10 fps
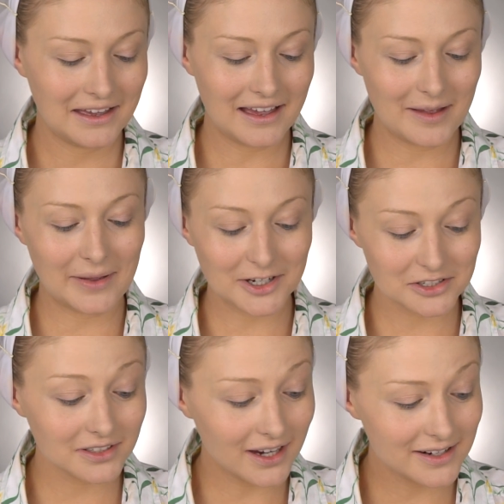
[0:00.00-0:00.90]
I'm
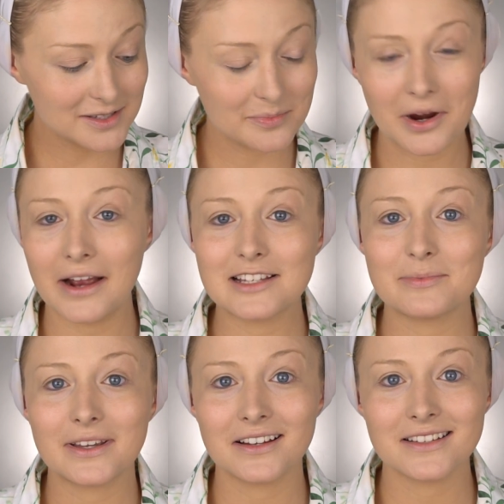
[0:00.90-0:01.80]
actually kind of surprised,
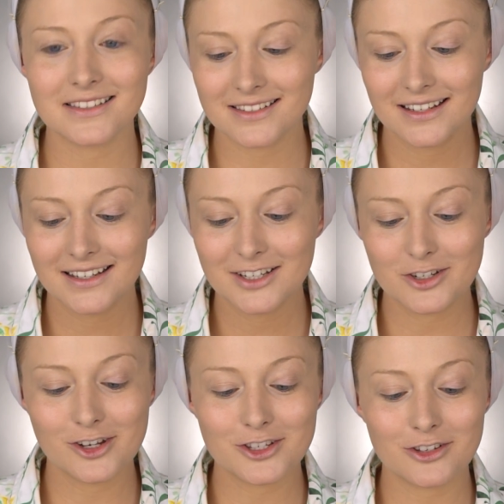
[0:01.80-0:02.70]
because
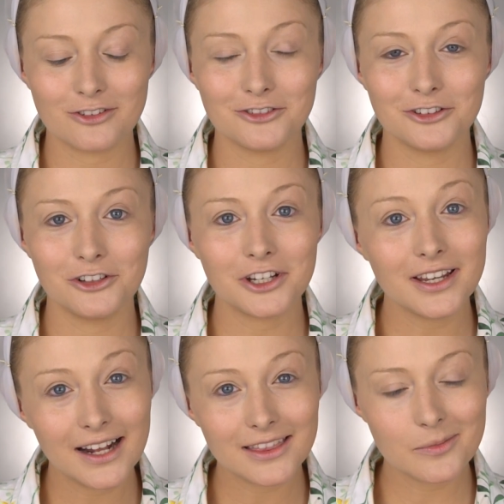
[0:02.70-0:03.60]
just
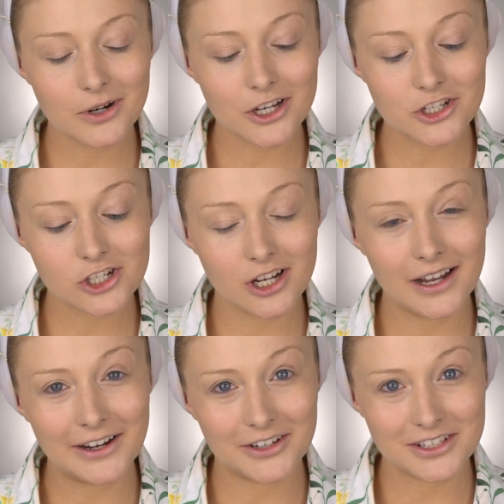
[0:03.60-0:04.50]
looking at the brush,
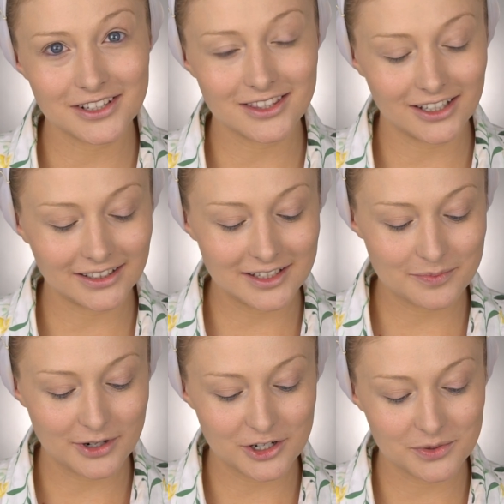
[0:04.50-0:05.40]
I honestly thought that this
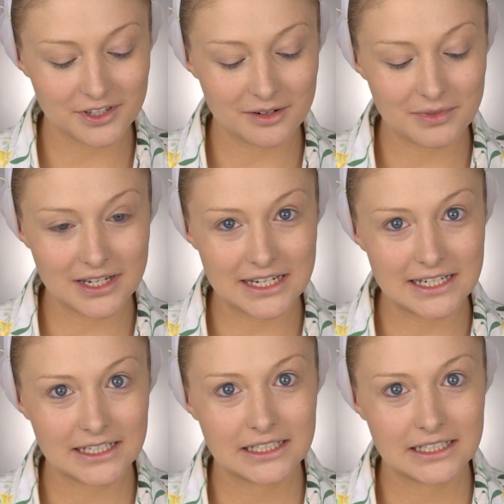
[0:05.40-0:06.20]
brush was going to be